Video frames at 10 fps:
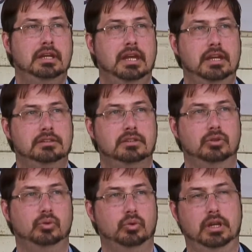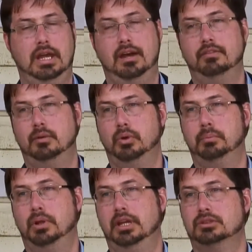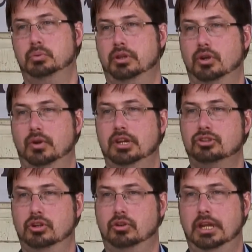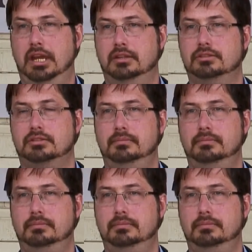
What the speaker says: and to have him replaced with Horatio Gates.